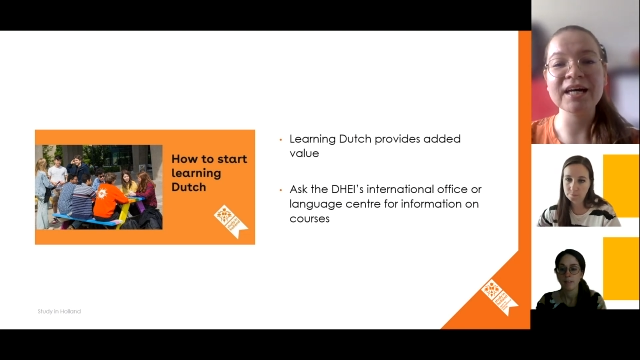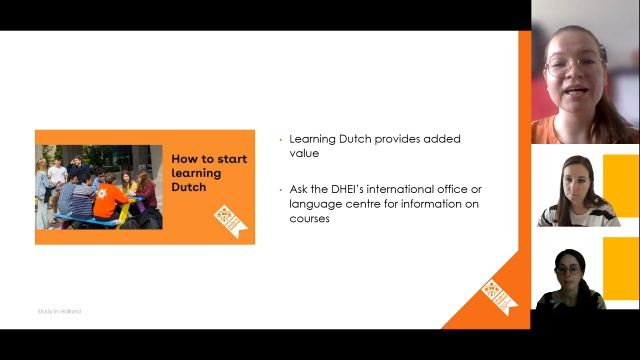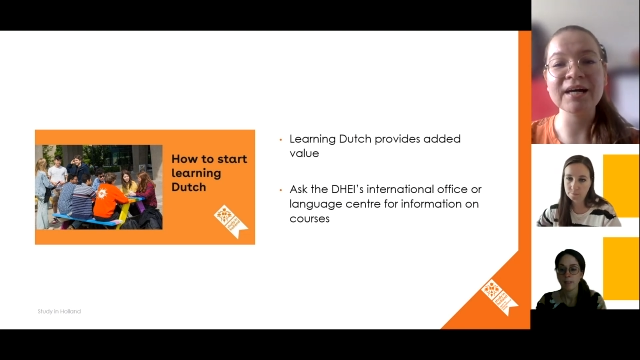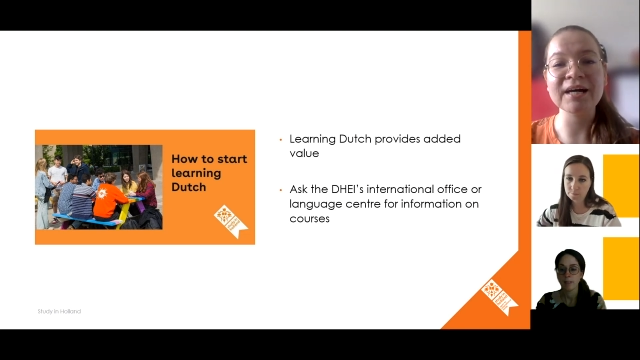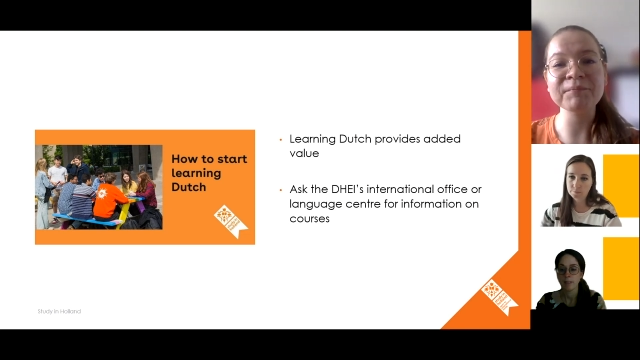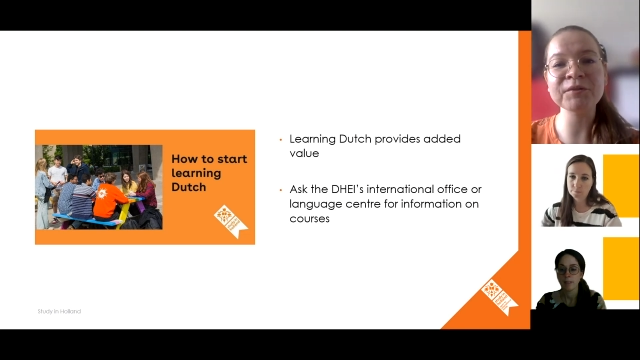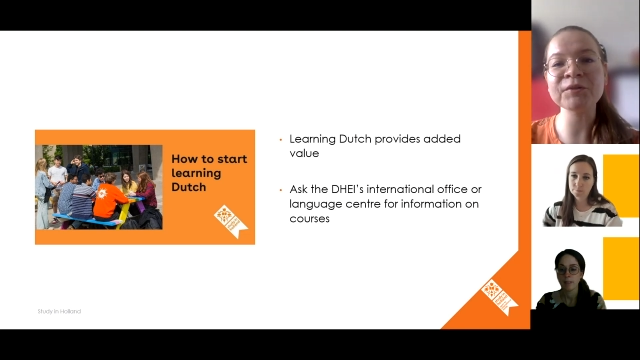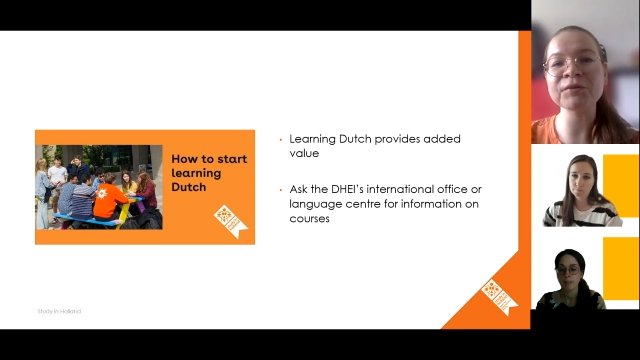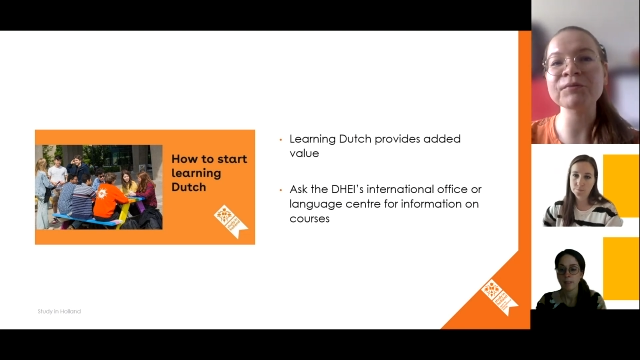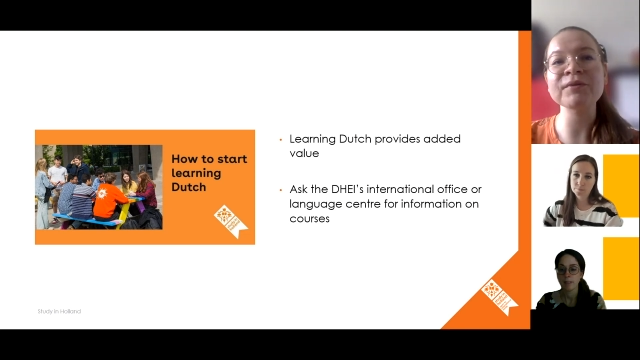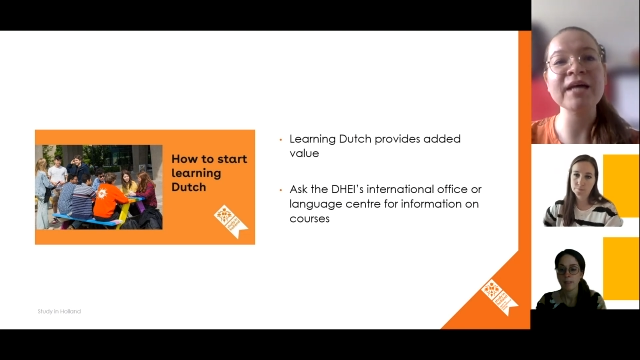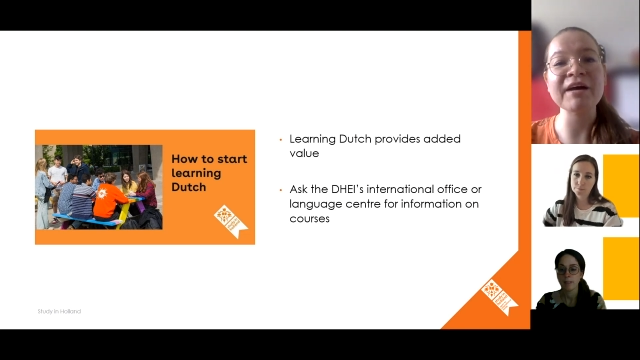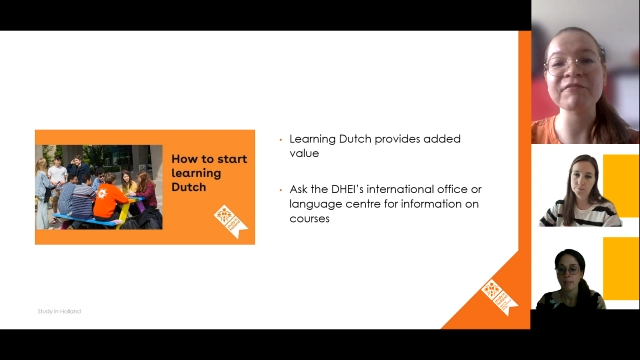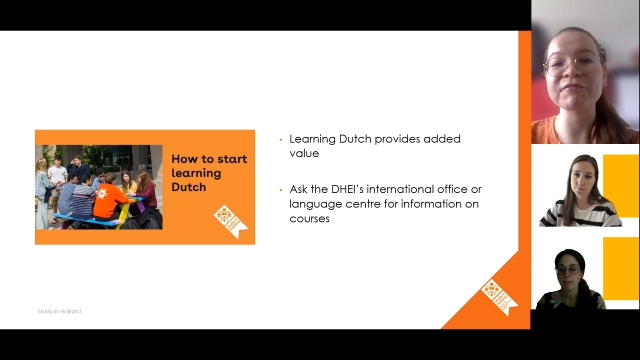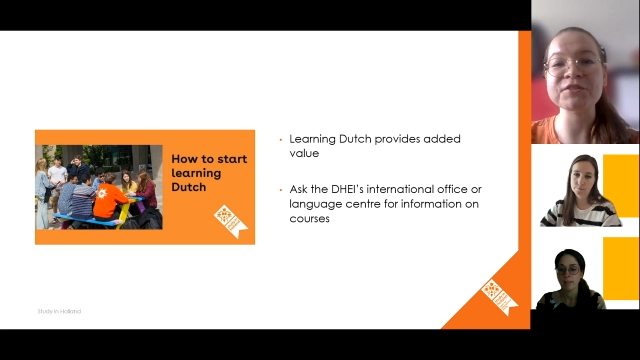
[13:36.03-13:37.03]
don't have
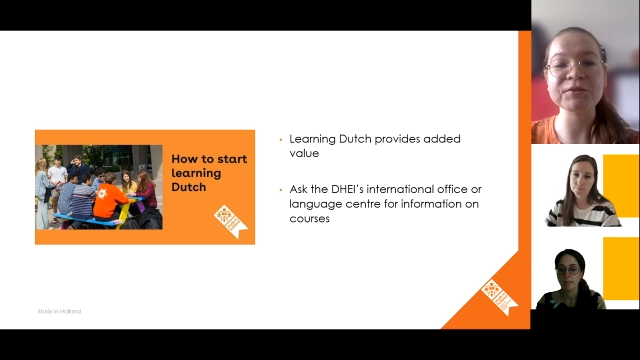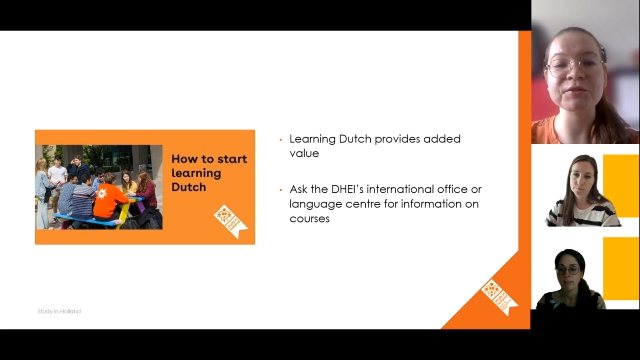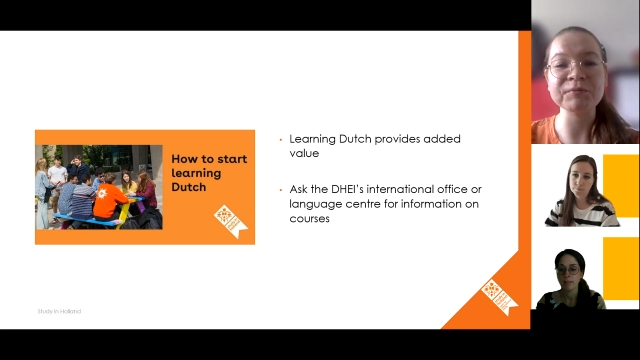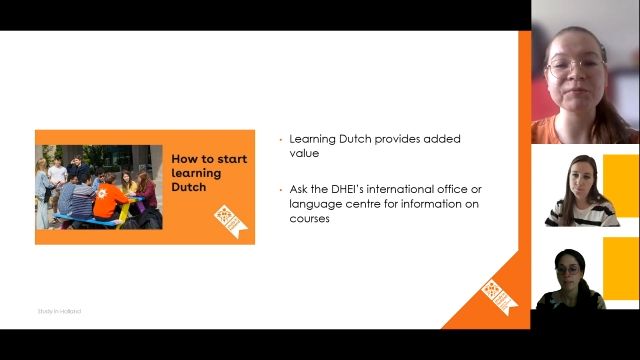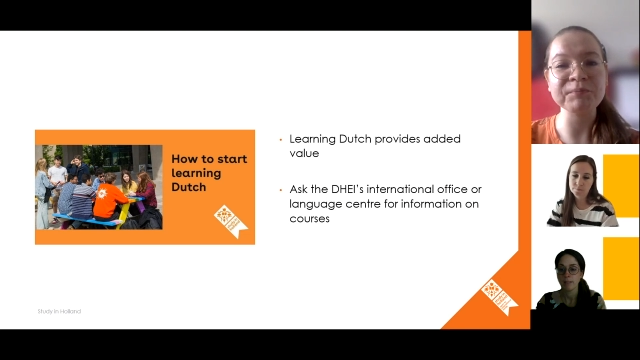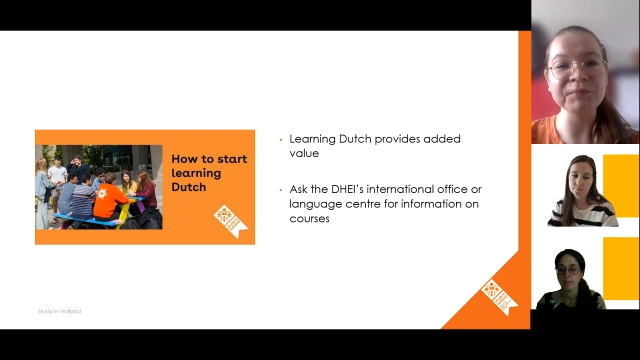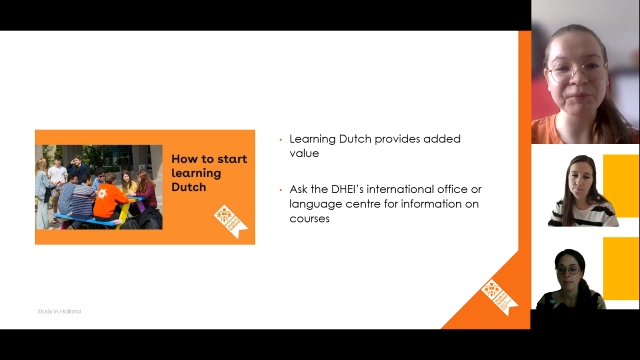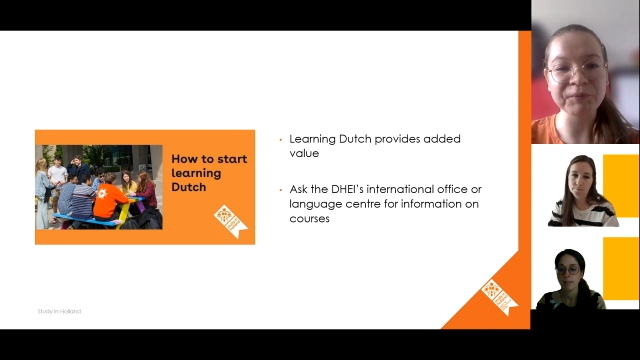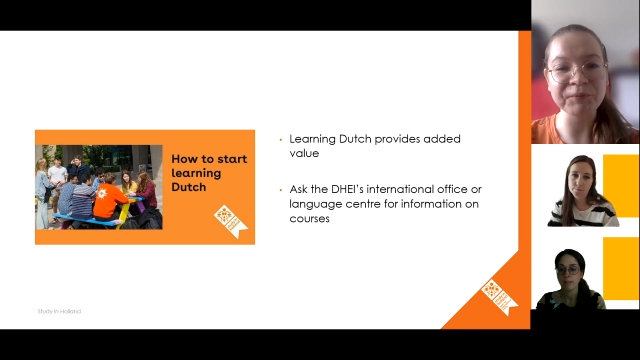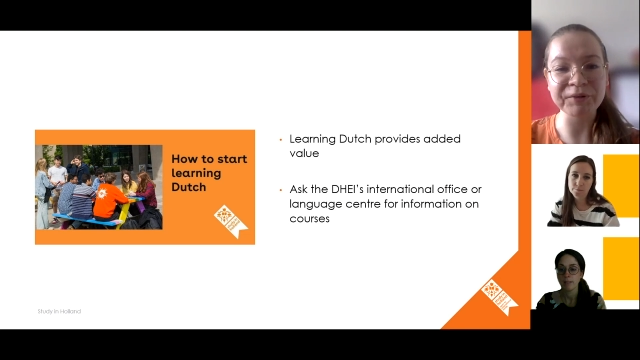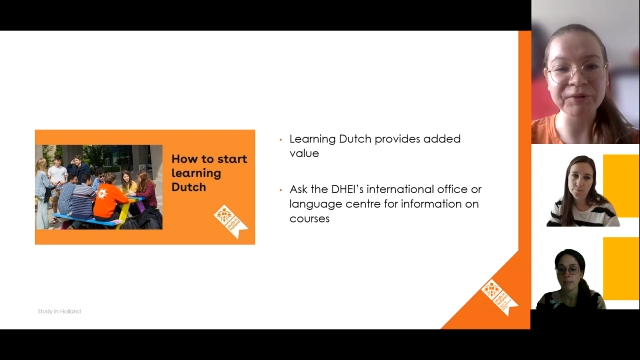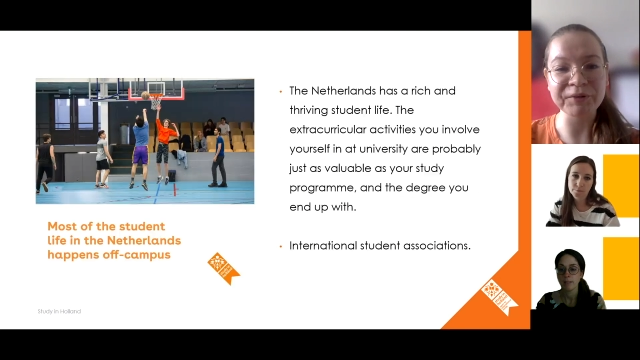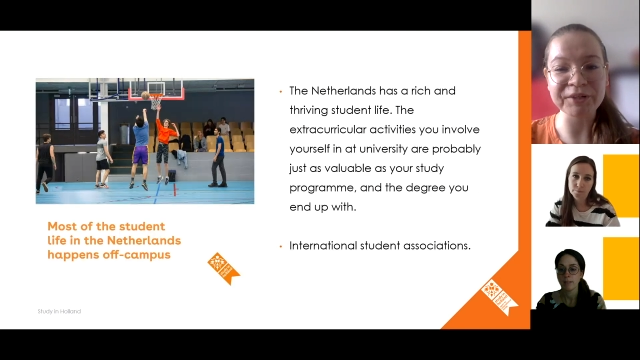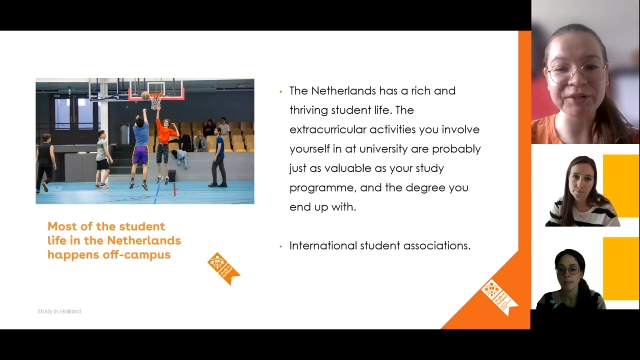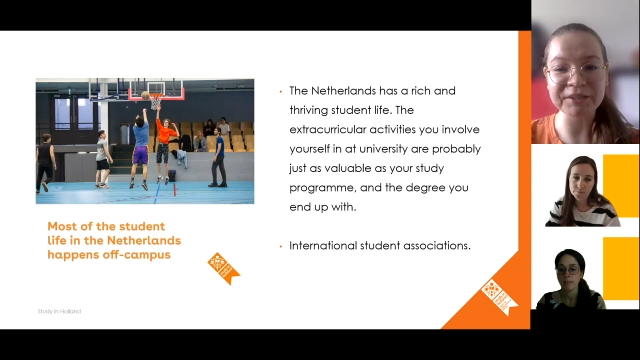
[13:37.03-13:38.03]
to be worried about
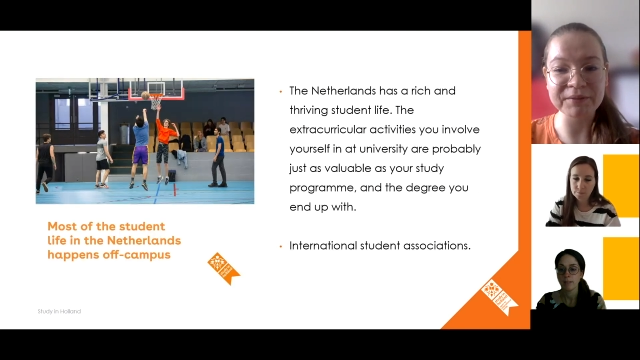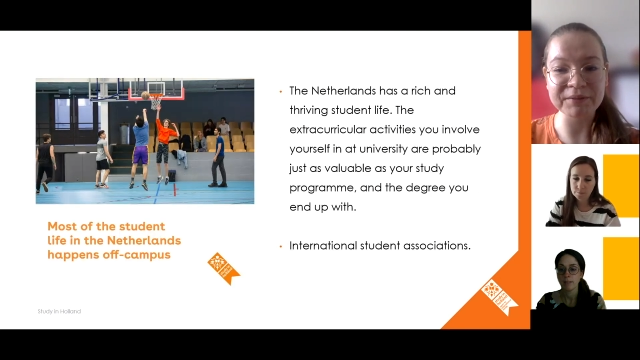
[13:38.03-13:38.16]
this.